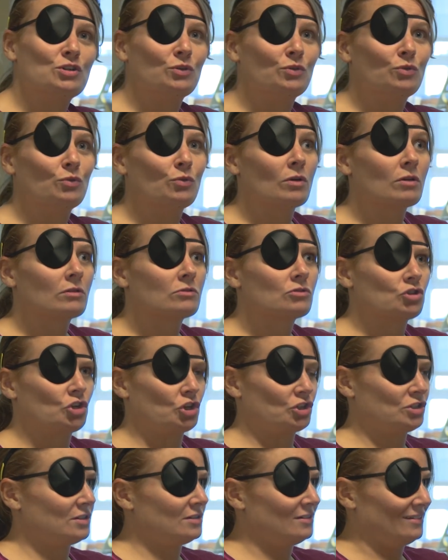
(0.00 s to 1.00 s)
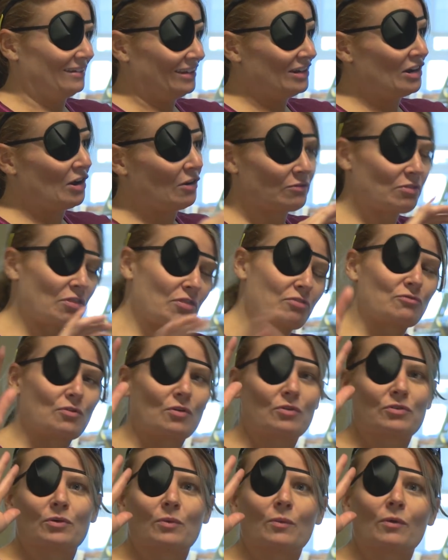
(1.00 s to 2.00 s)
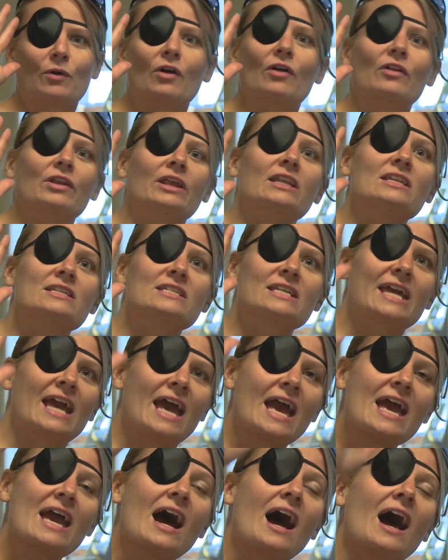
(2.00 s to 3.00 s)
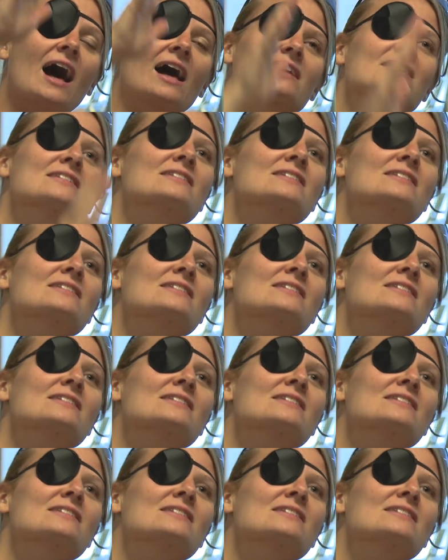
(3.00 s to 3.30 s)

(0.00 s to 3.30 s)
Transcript: to just, you know, throw the world into chaos?